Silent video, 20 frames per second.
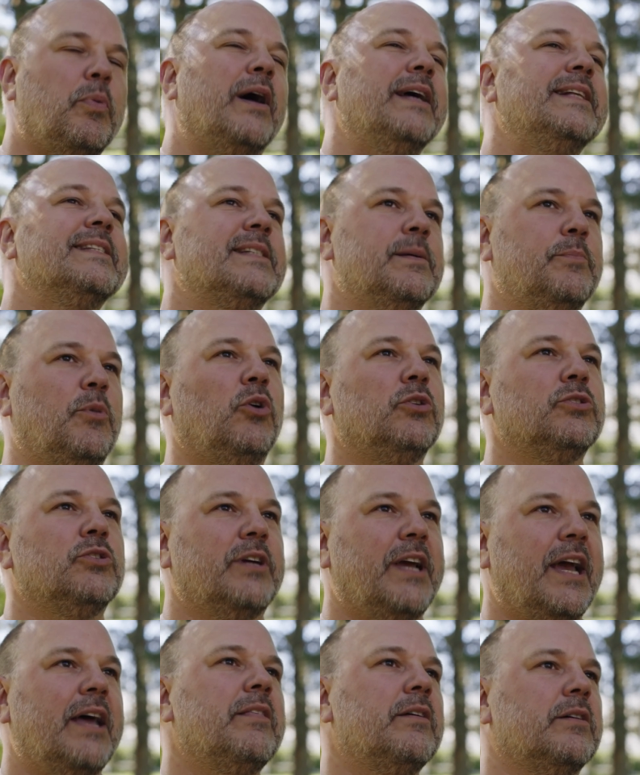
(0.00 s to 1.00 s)
binds them all
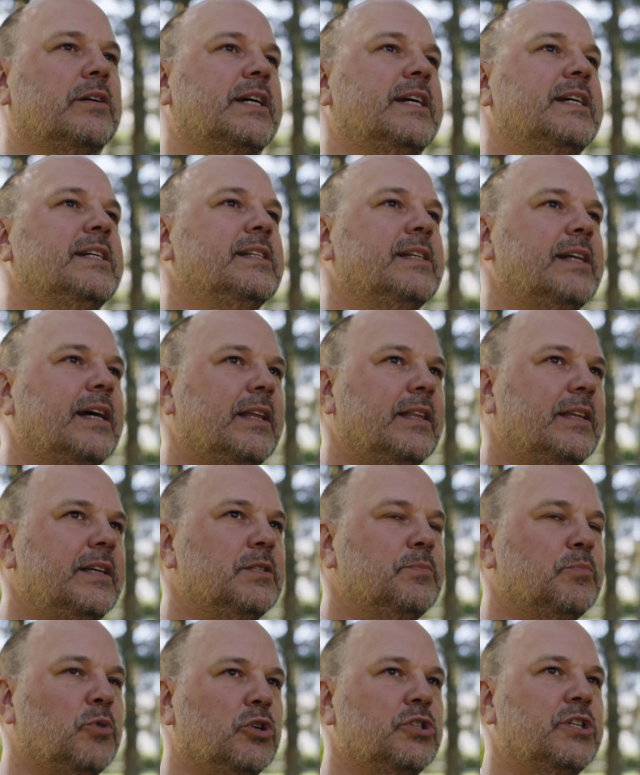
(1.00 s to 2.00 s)
together is that
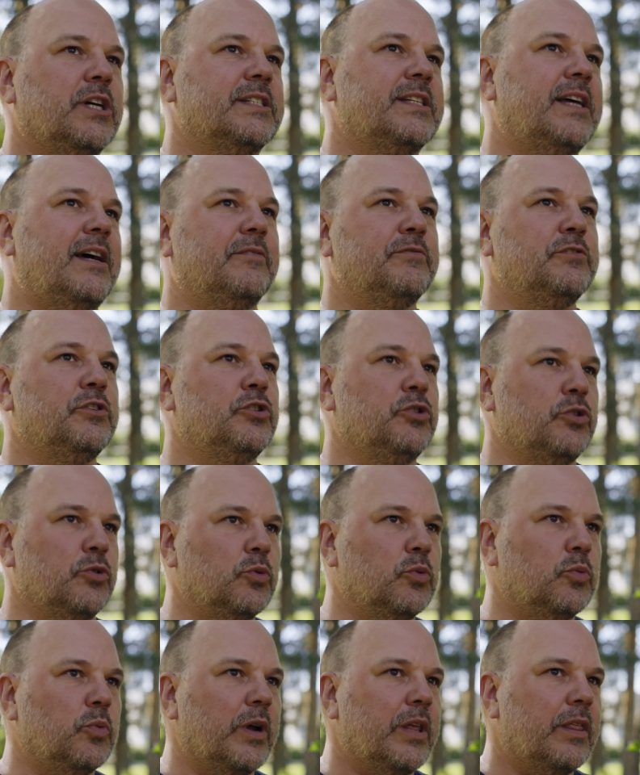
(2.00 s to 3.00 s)
these projects have to do
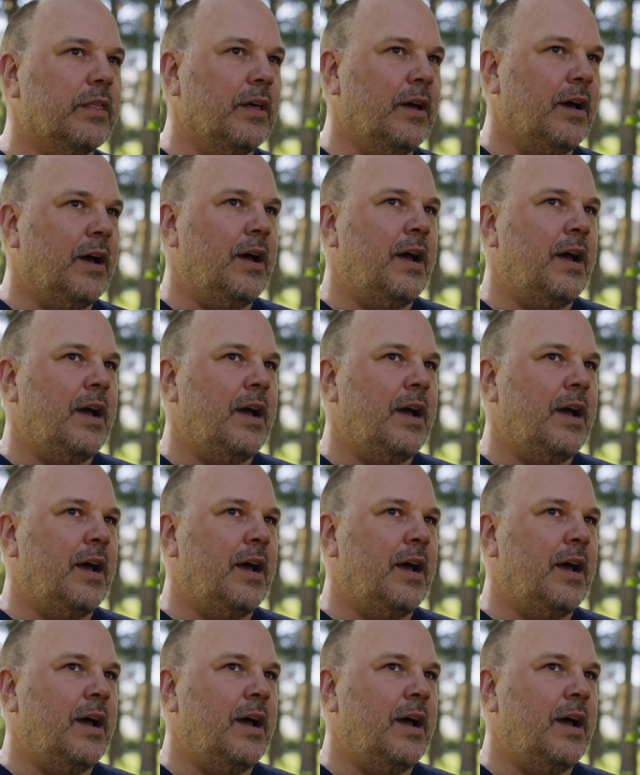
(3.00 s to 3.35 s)
with